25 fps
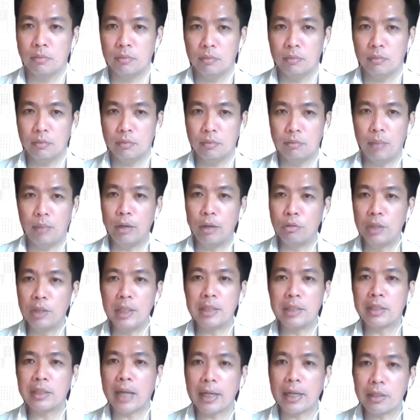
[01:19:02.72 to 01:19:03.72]
But I don't
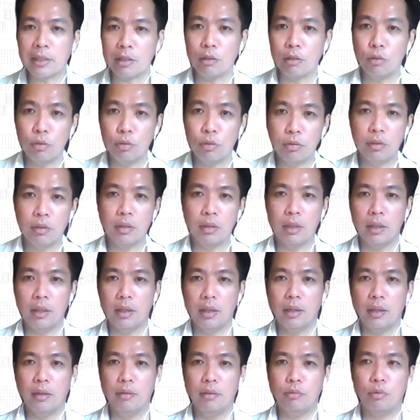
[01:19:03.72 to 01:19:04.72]
think size alone
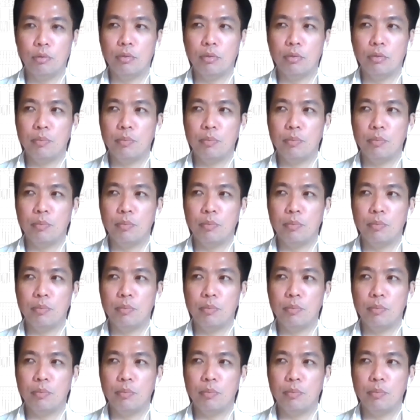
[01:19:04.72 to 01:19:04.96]
will